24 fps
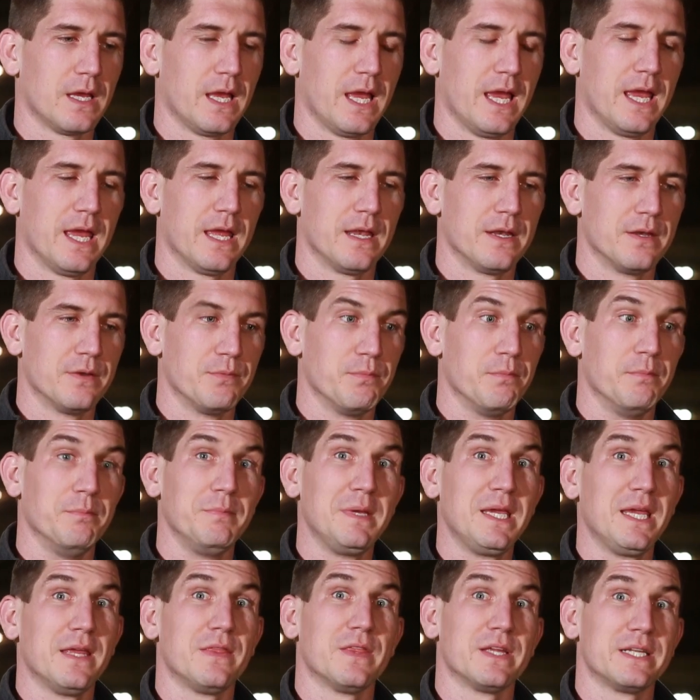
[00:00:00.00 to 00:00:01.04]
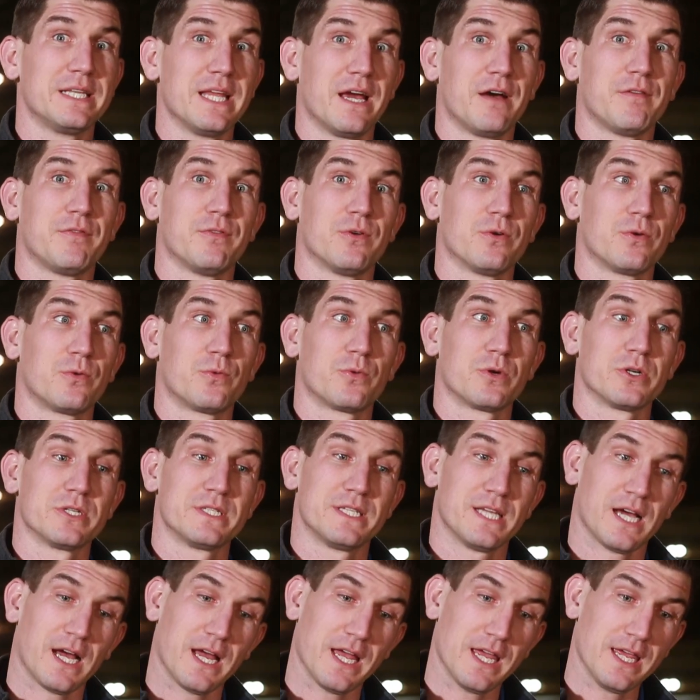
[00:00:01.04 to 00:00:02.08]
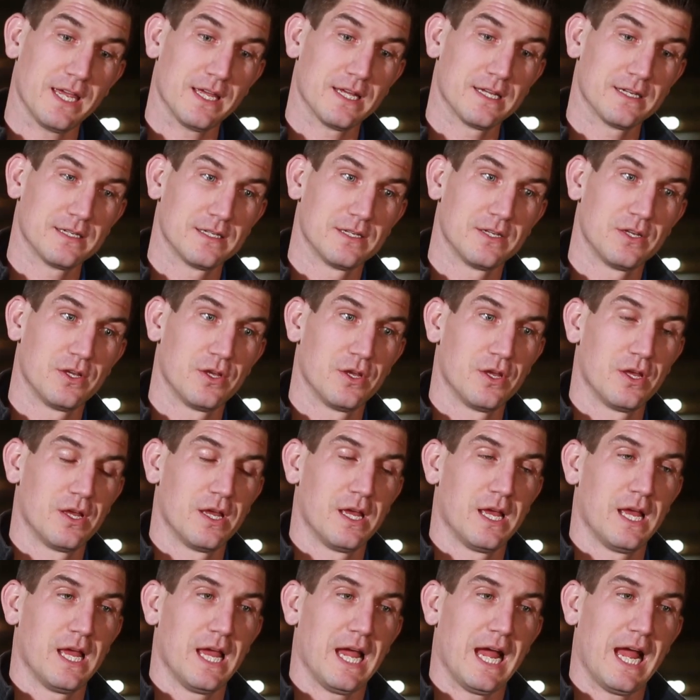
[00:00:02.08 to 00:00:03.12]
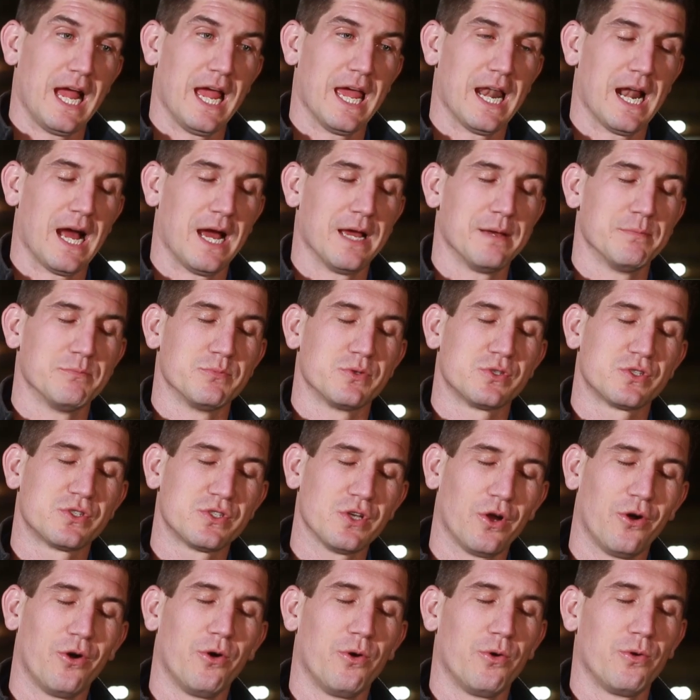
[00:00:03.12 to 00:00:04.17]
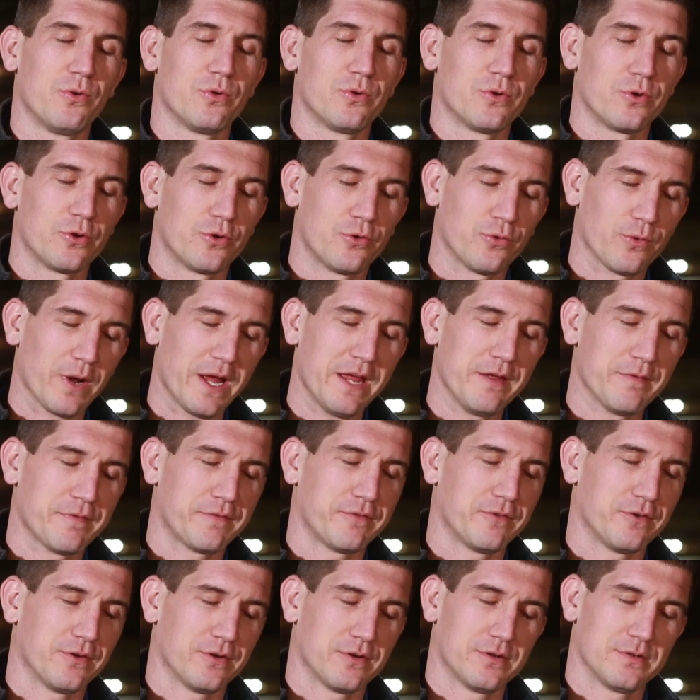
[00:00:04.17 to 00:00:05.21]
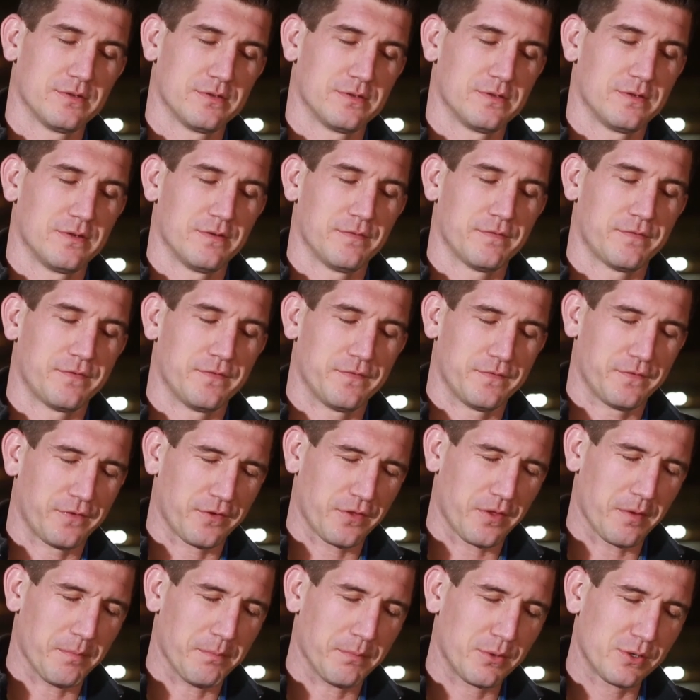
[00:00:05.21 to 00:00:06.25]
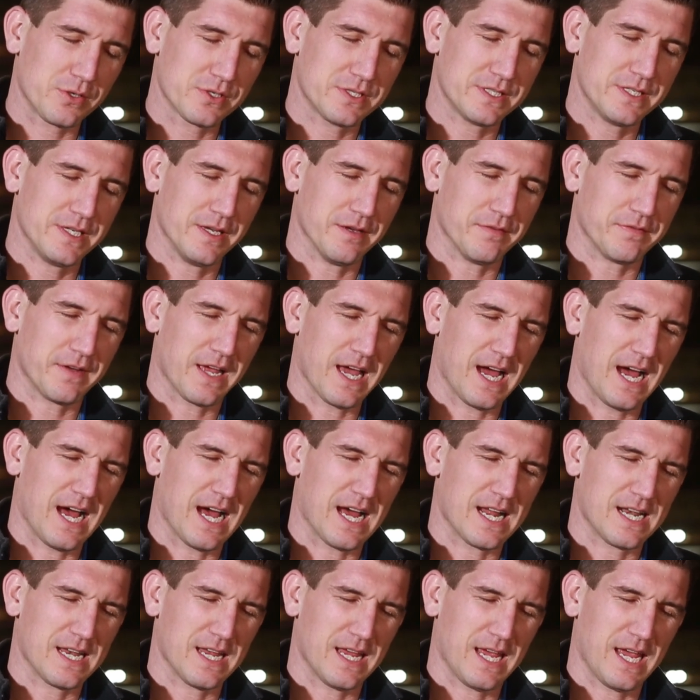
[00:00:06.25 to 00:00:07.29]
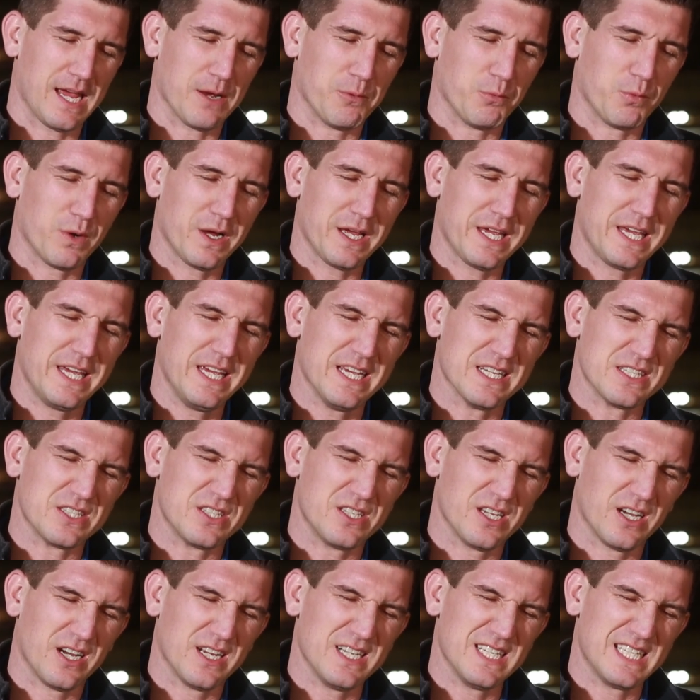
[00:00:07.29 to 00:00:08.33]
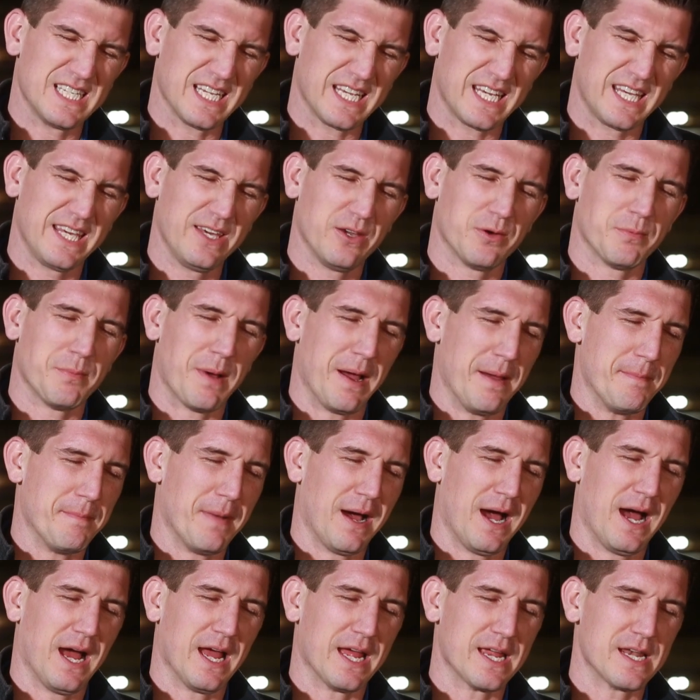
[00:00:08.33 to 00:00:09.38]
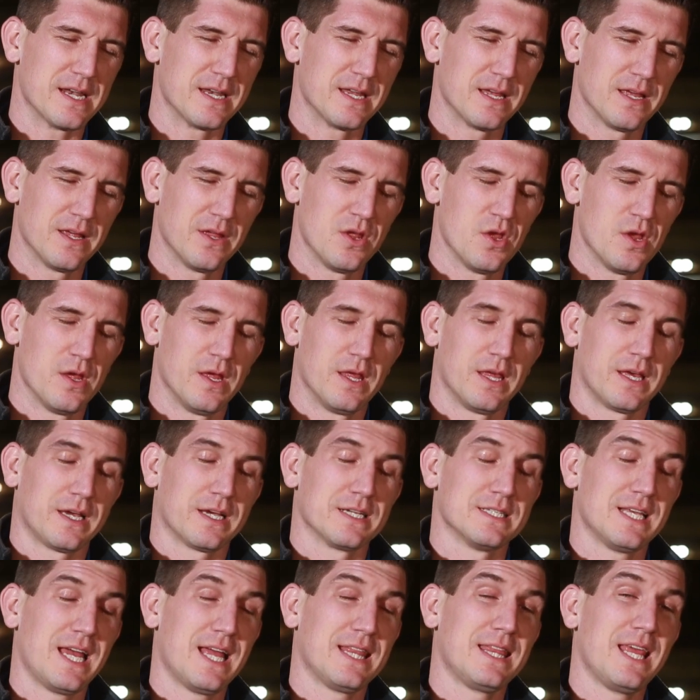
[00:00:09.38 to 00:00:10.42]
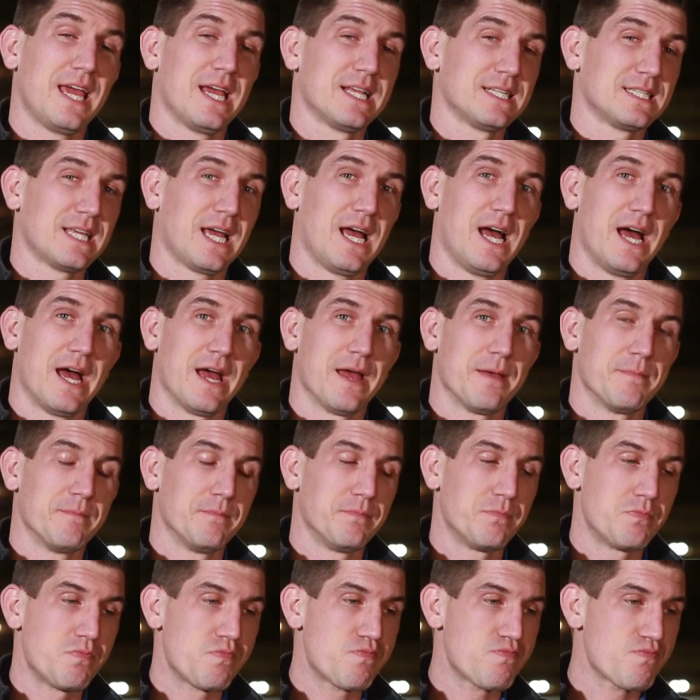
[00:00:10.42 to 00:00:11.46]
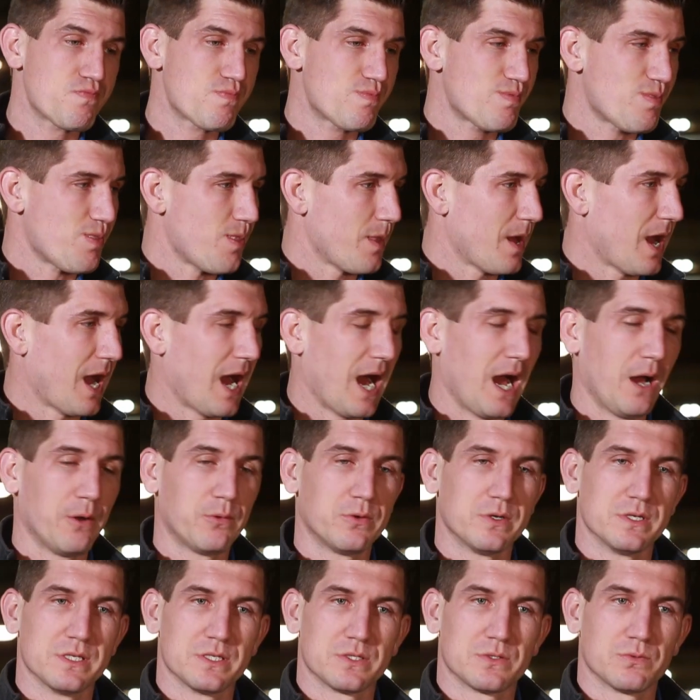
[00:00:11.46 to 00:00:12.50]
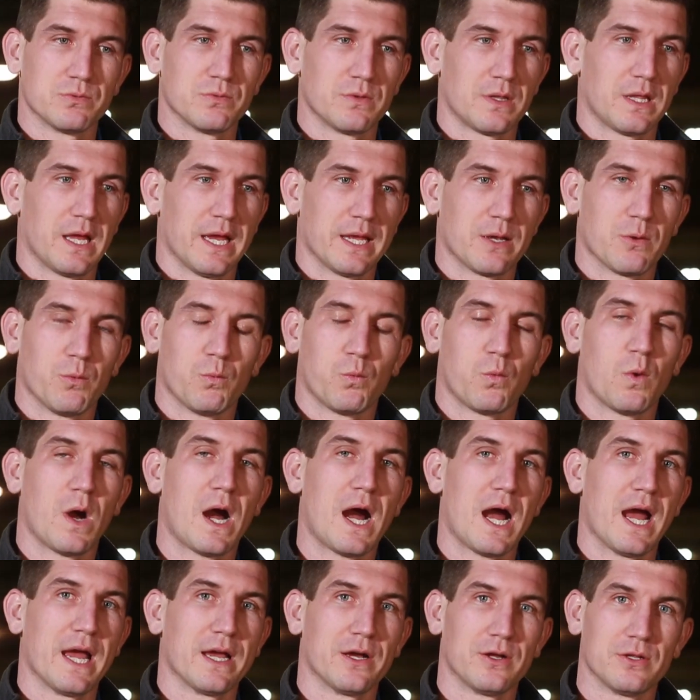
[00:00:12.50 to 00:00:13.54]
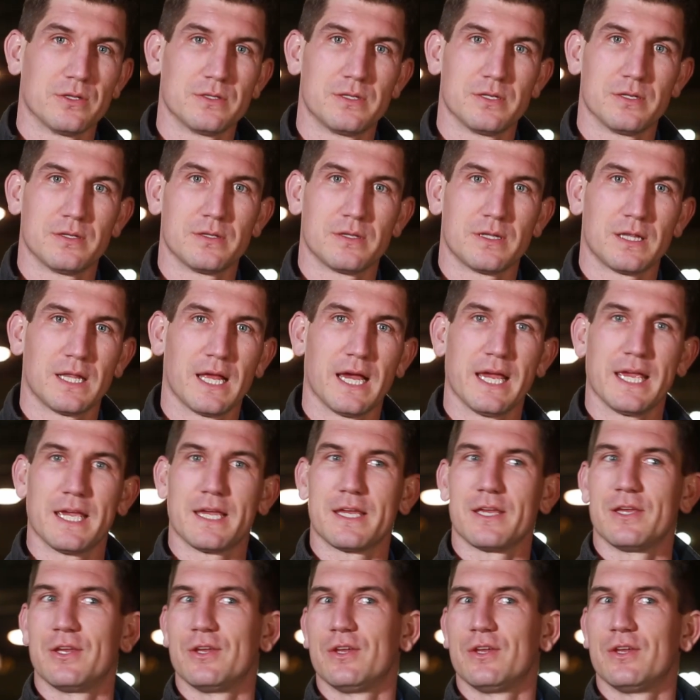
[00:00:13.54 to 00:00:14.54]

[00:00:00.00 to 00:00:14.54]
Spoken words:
And me and the devil were tight. And I am so grateful for the mercy of God and what He has done to heal my mind. Because at that time, I was like wild, like